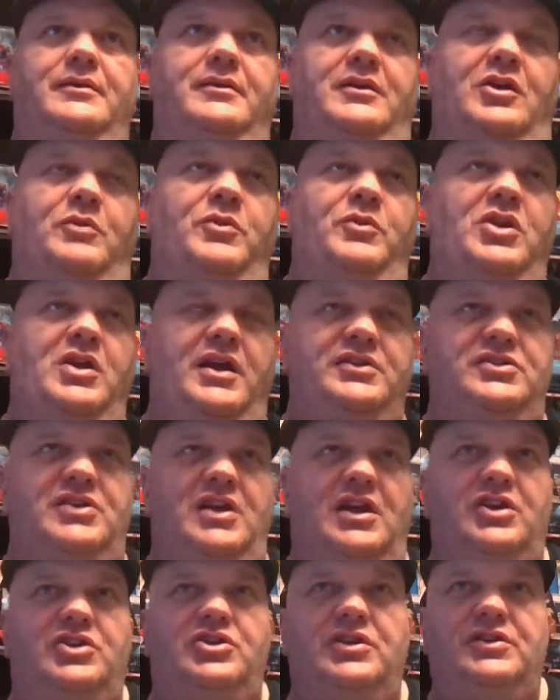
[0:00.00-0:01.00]
the
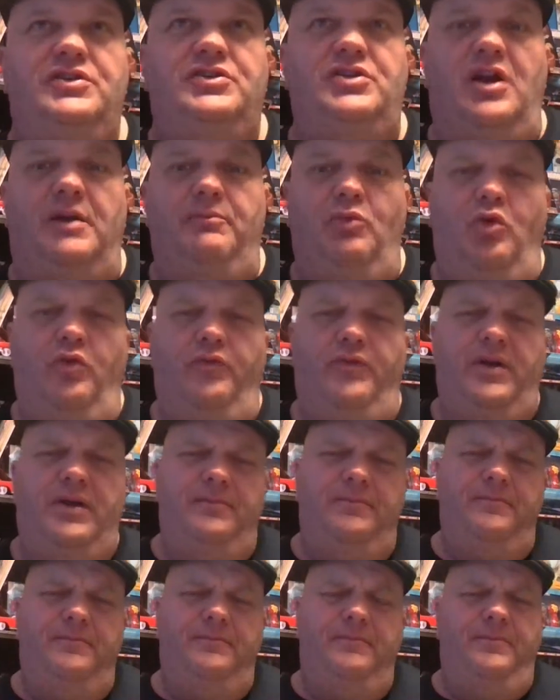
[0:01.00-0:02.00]
immunizations are
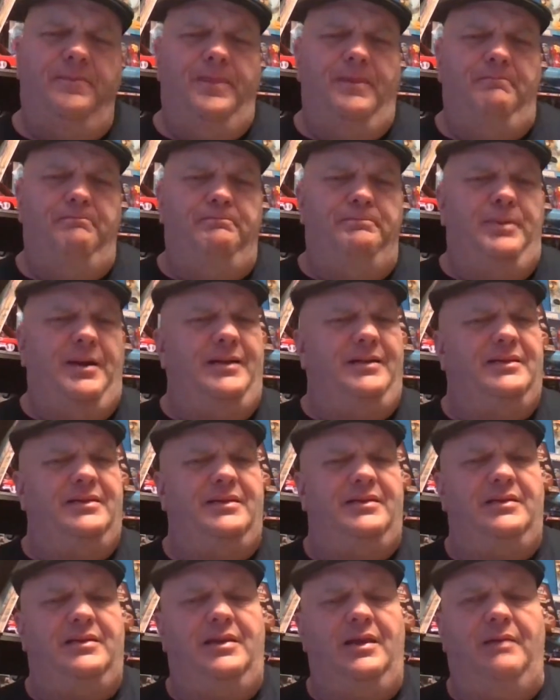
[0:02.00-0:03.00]
moving, but
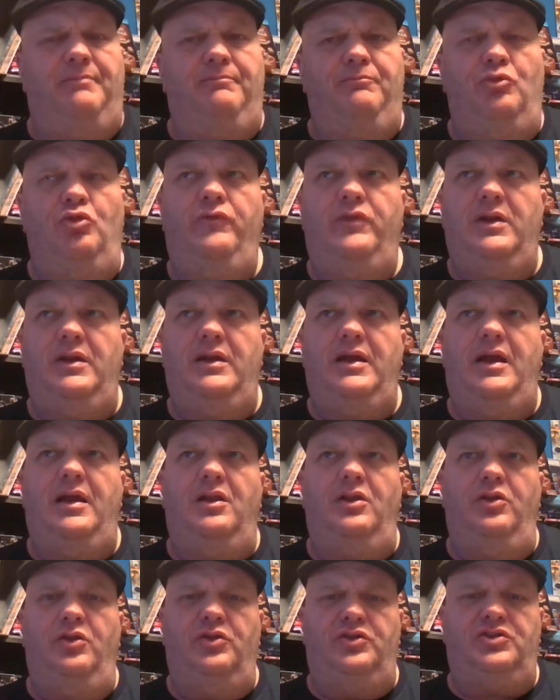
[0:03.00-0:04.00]
they're moving
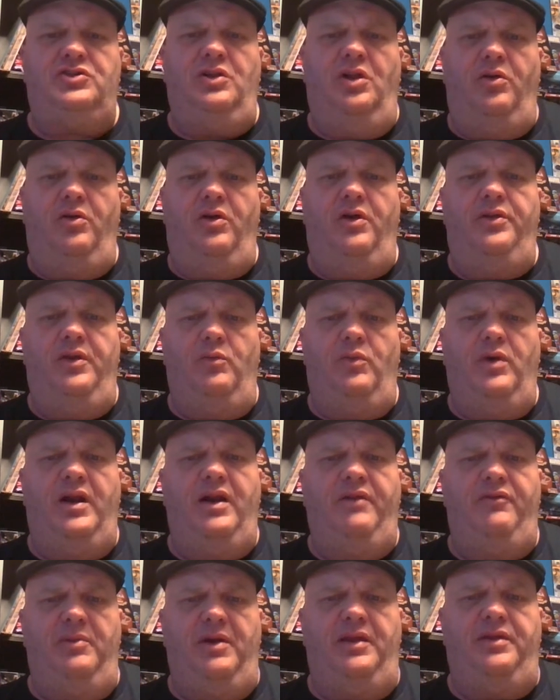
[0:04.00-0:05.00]
that a little slower than
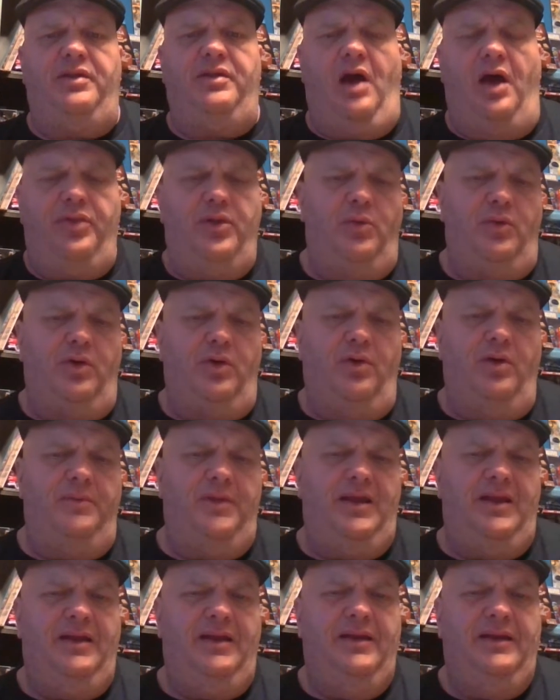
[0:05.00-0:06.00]
what everybody thought they were going to
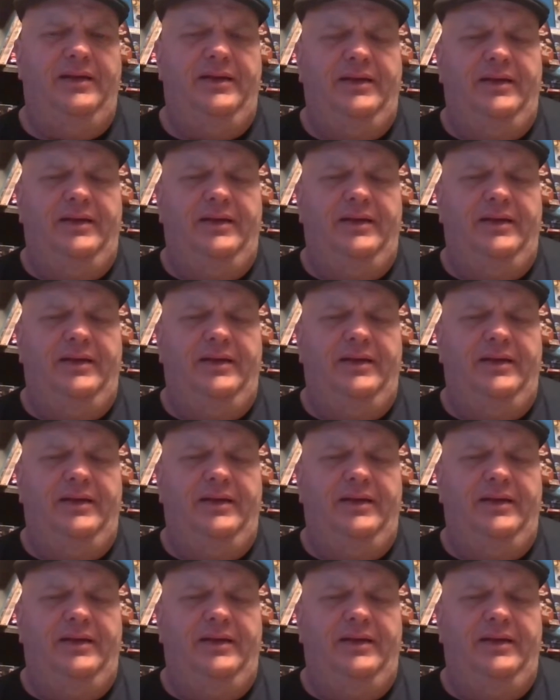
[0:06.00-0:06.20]
be.